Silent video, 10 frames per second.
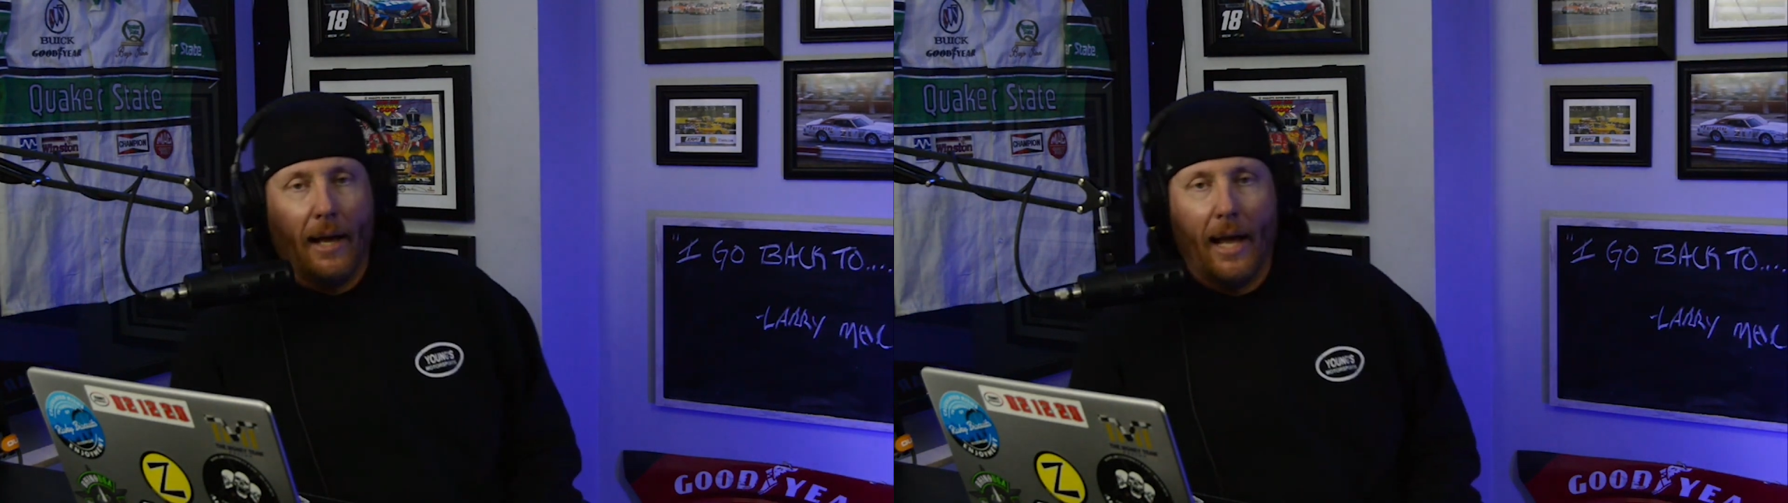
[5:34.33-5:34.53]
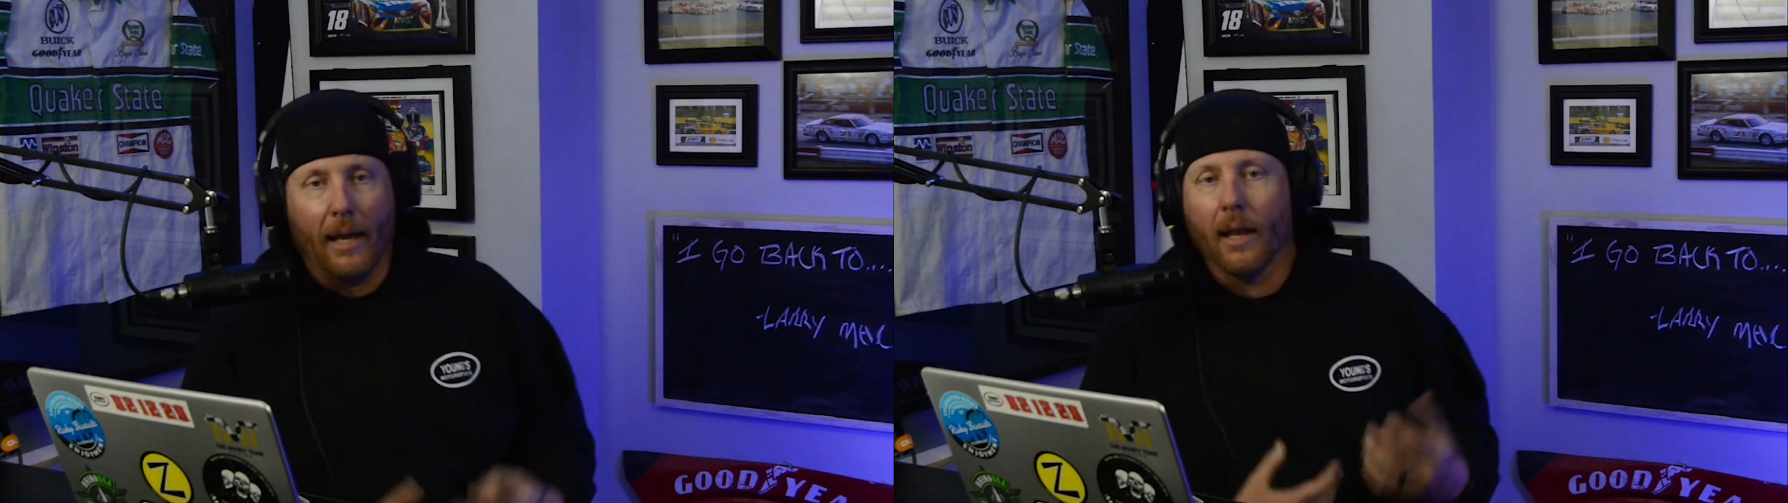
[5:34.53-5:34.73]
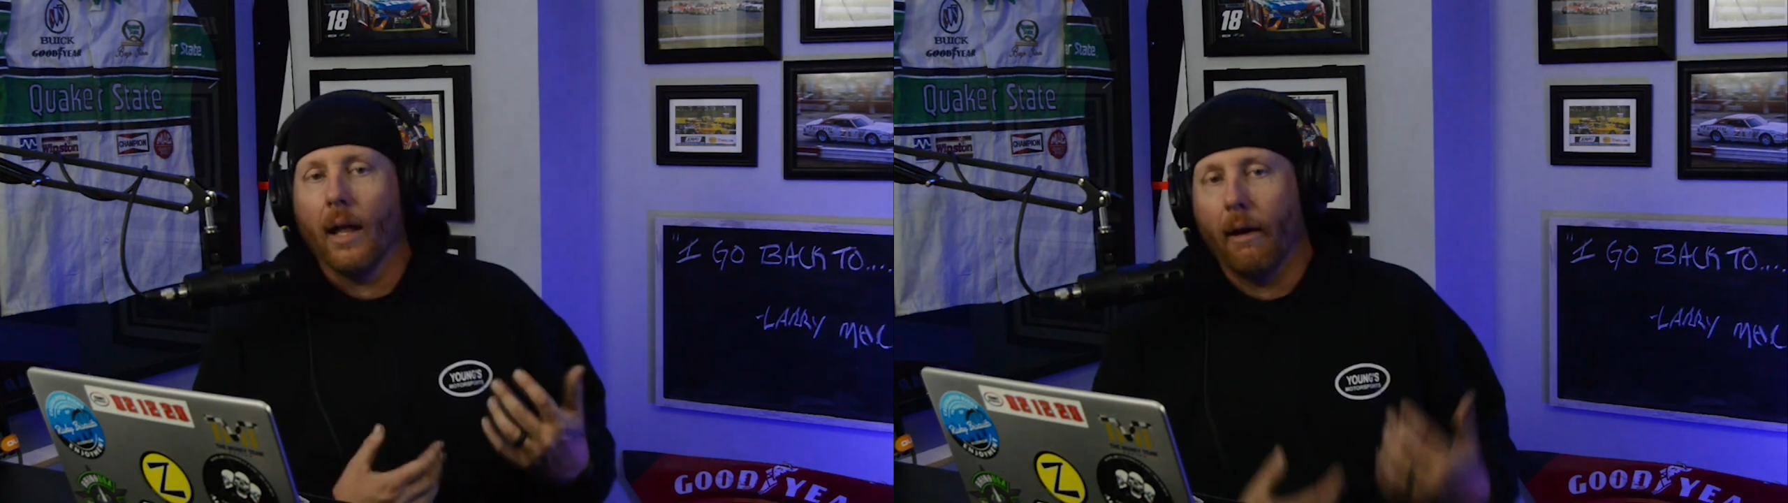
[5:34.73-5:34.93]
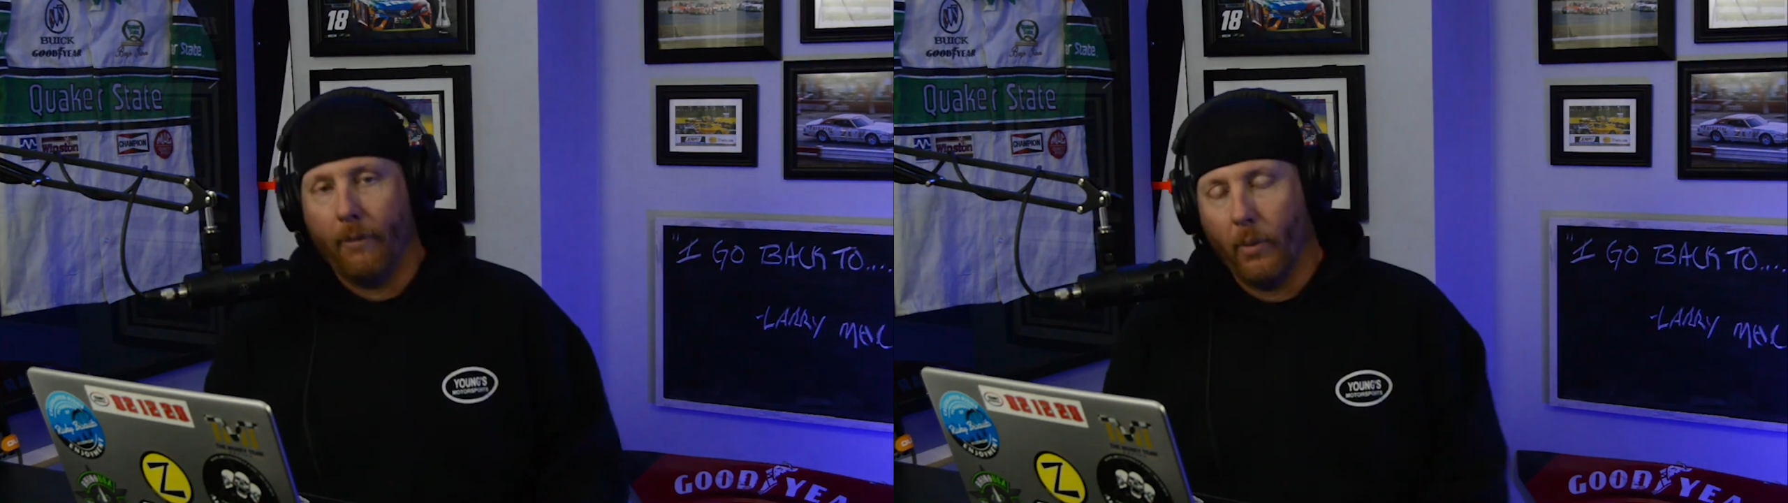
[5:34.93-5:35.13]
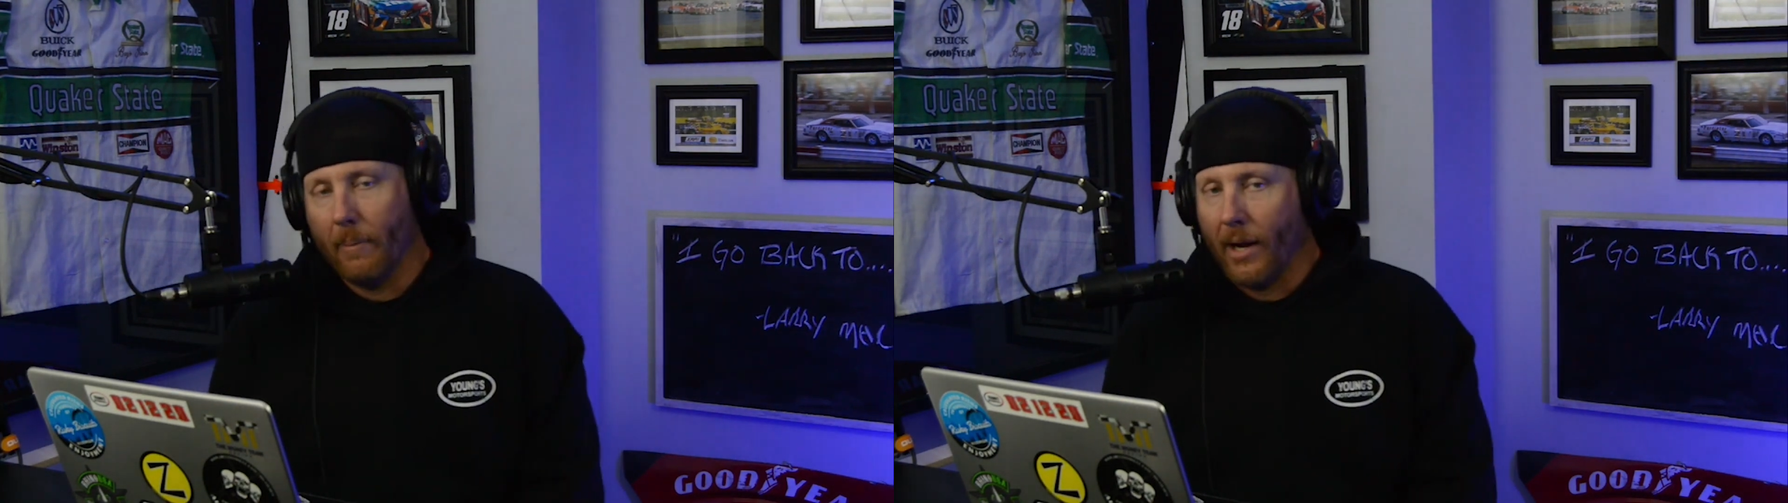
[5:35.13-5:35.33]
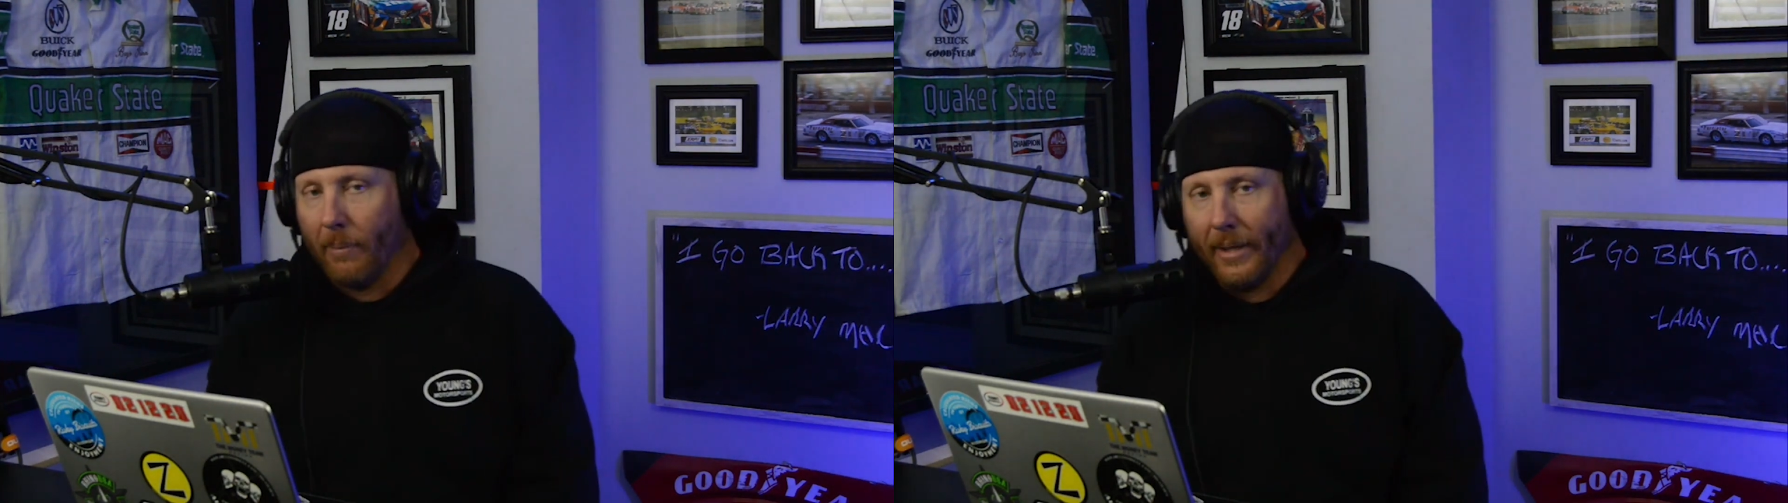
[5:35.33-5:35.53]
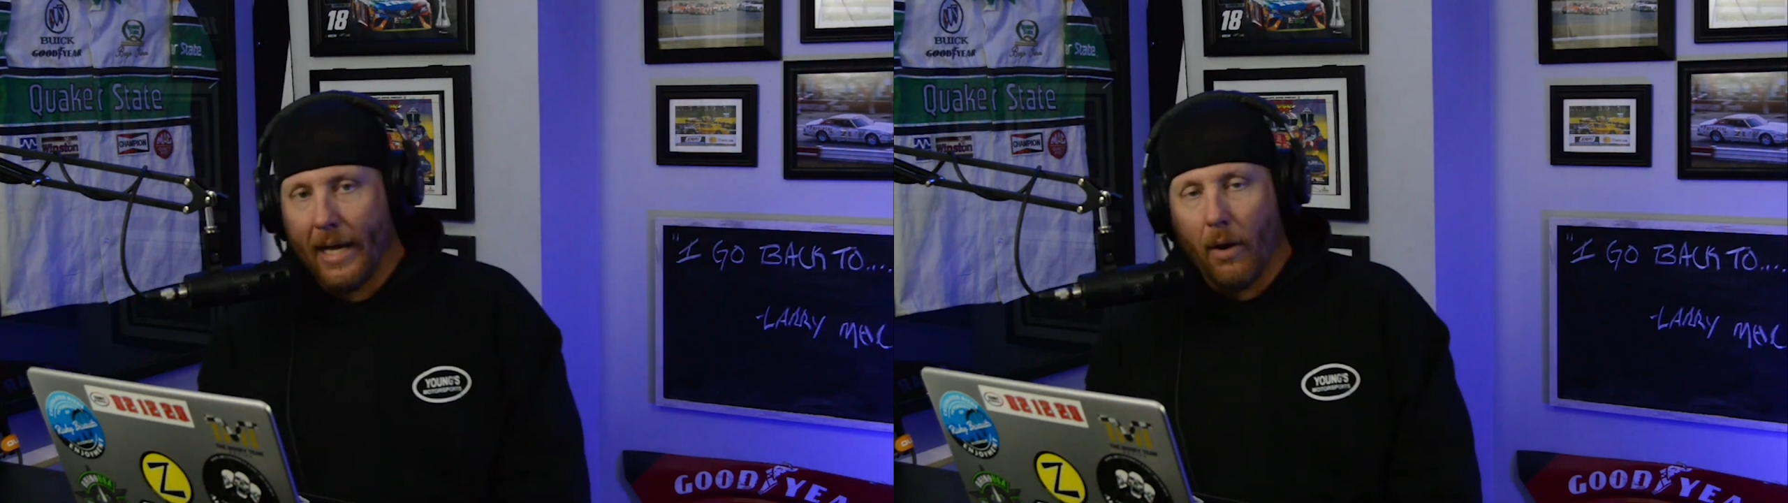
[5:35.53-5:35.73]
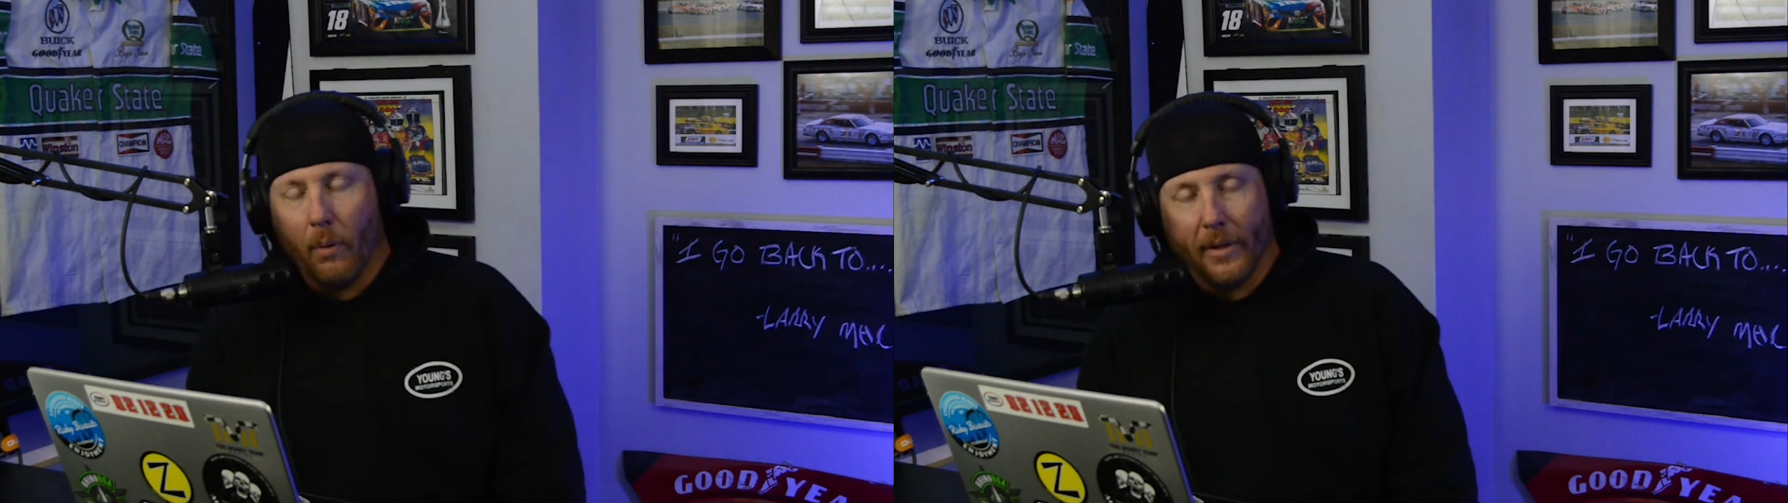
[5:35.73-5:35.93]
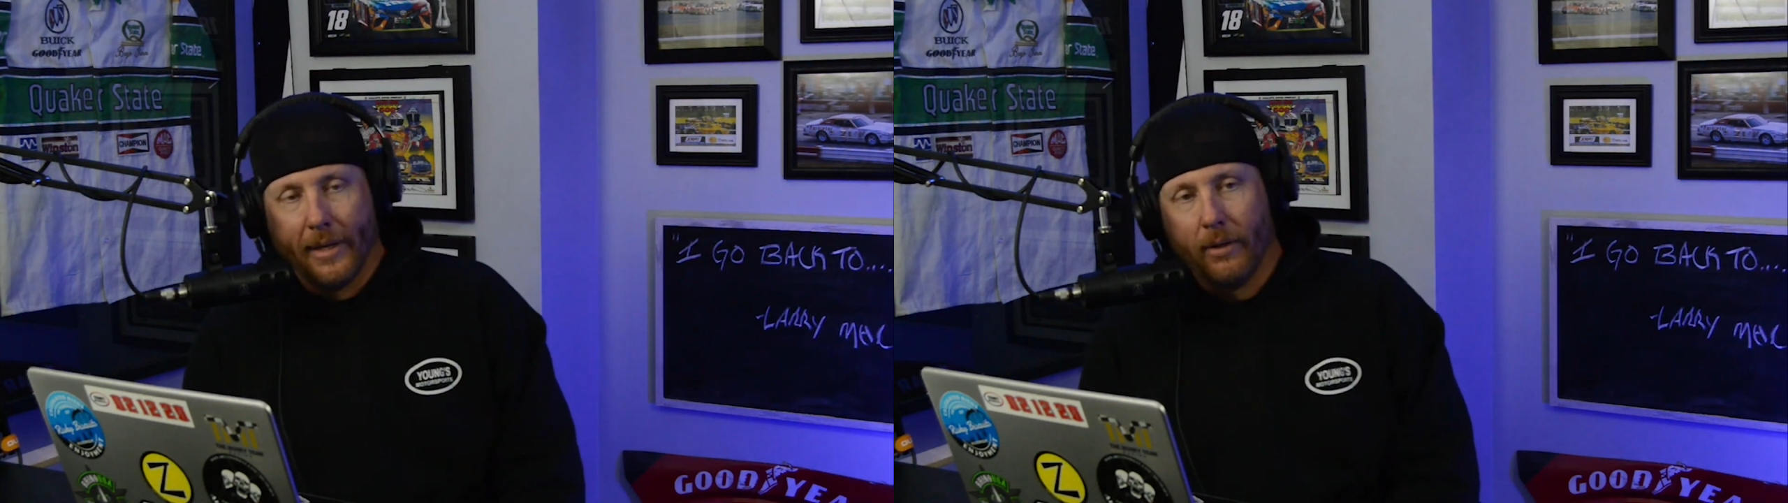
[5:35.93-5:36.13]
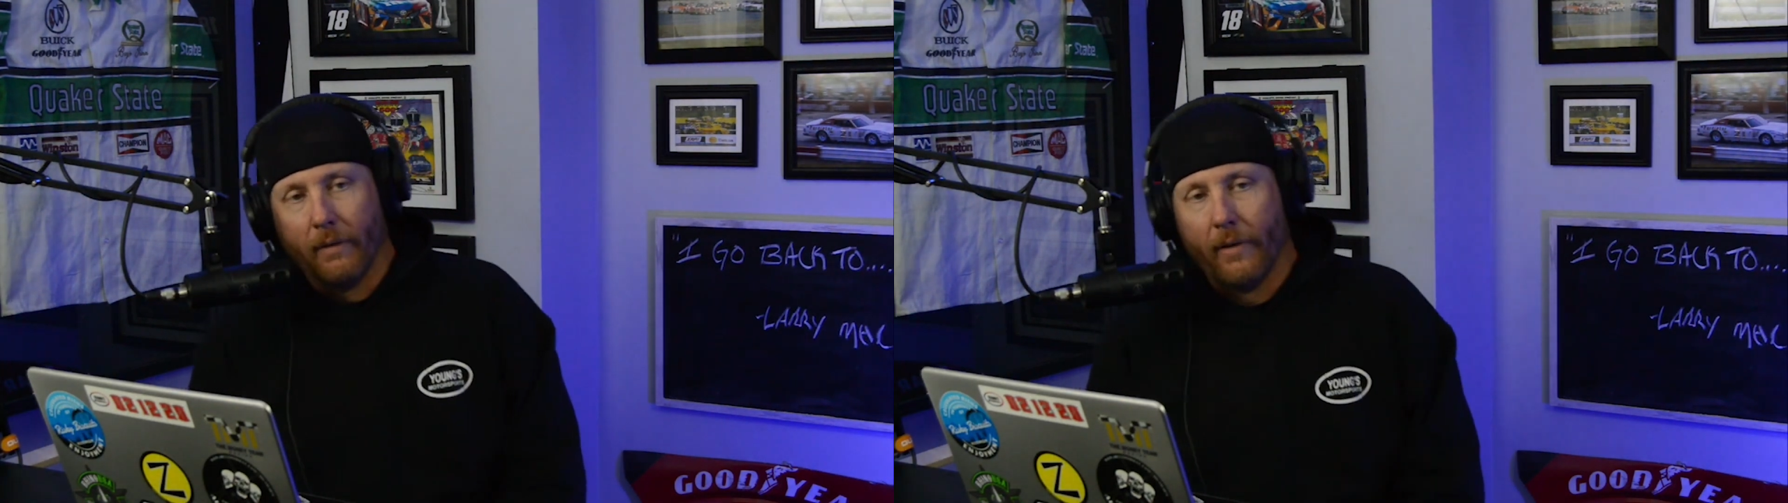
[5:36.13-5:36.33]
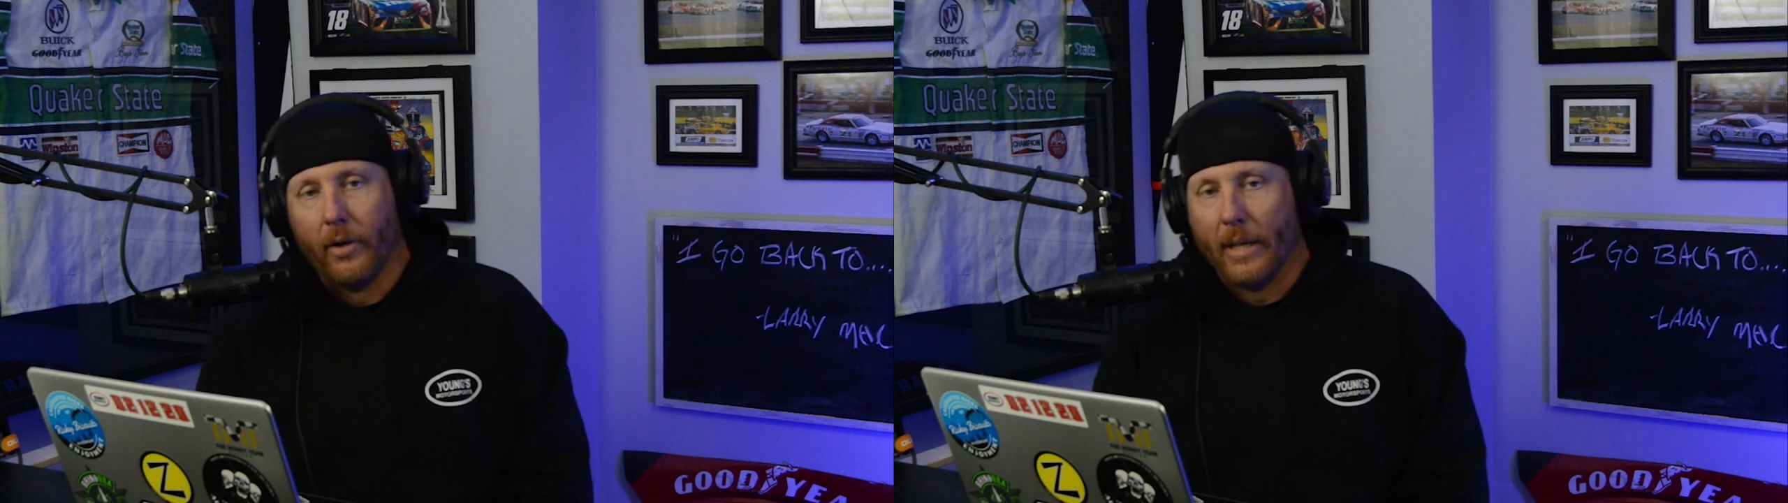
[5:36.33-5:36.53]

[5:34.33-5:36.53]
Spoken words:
loved it when Michael McDowell won the Daytona 500.